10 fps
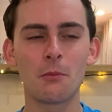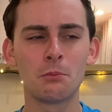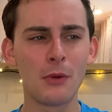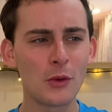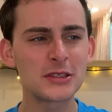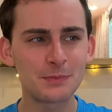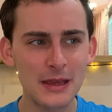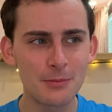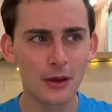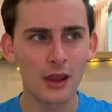most
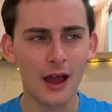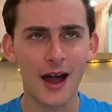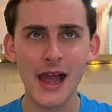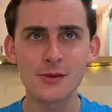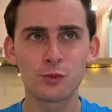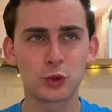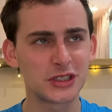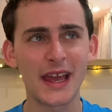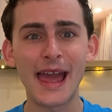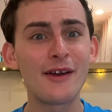people, I would
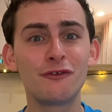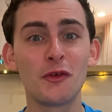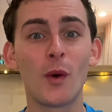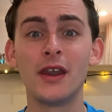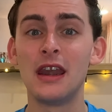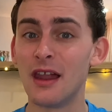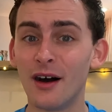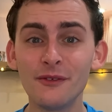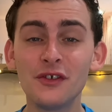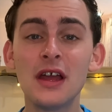say everyone
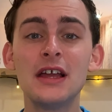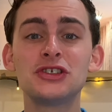love.